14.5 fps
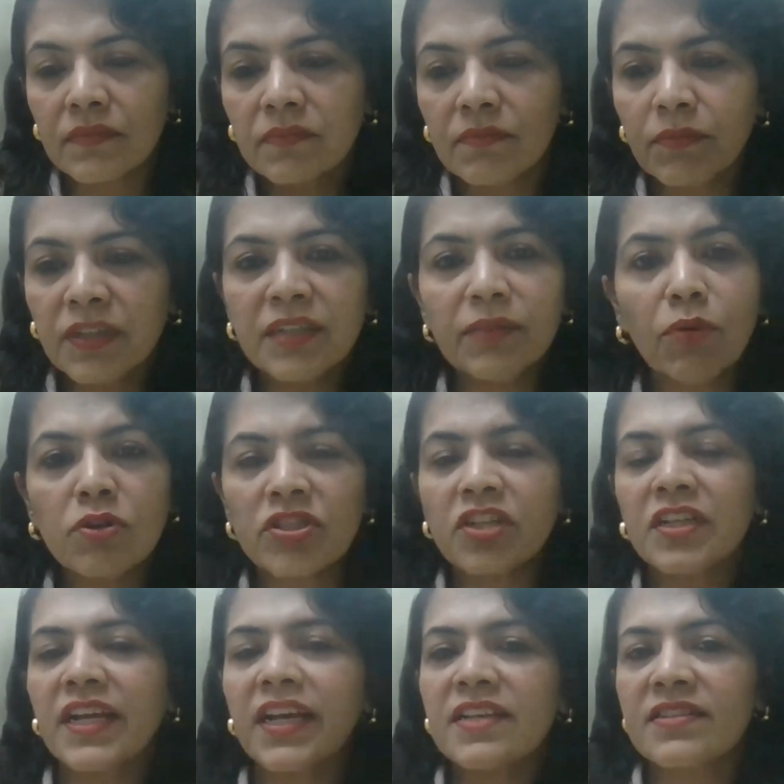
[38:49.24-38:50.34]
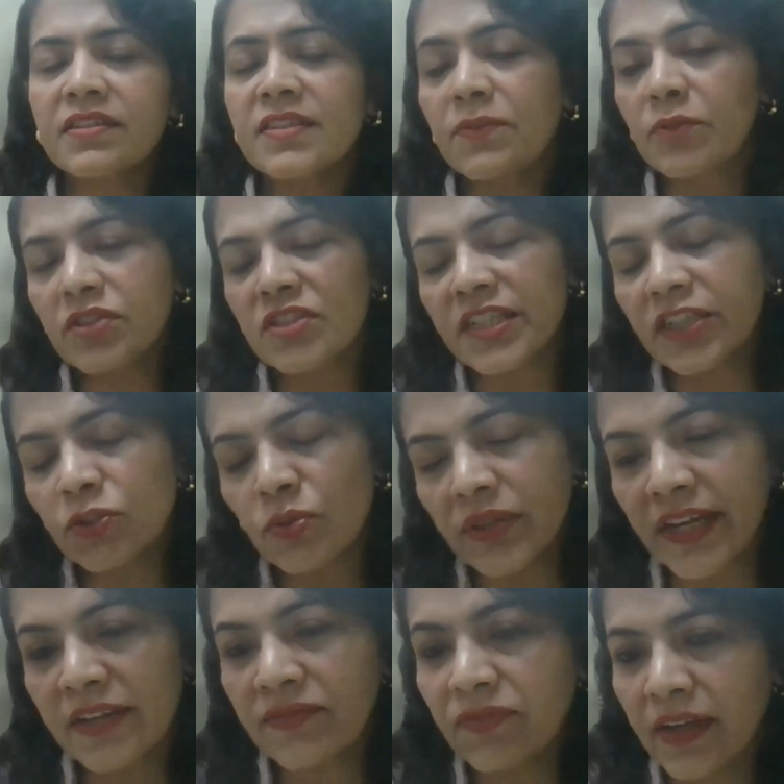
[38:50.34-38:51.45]
But in most of the cases, I would stick to a
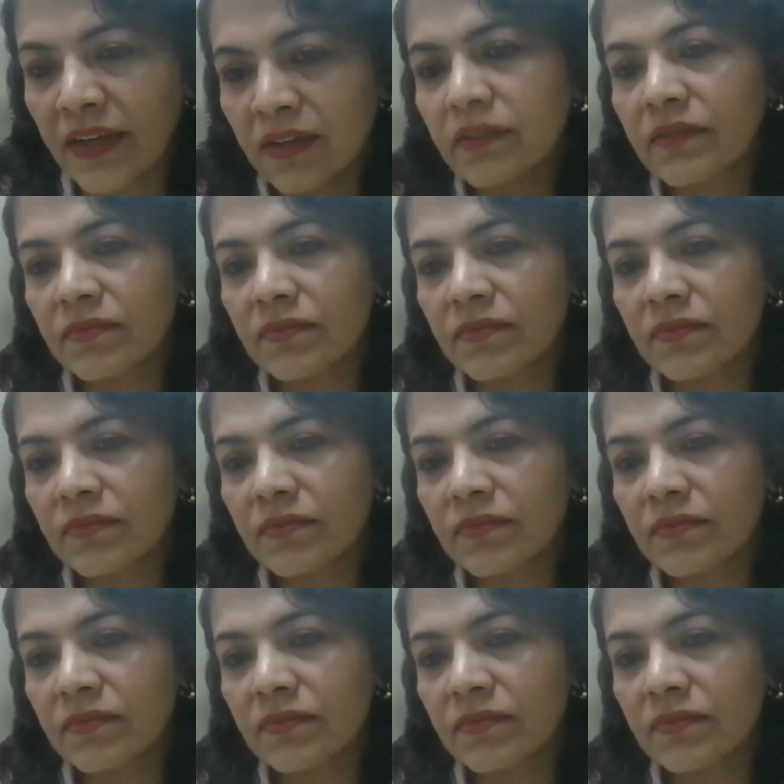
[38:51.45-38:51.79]
K file.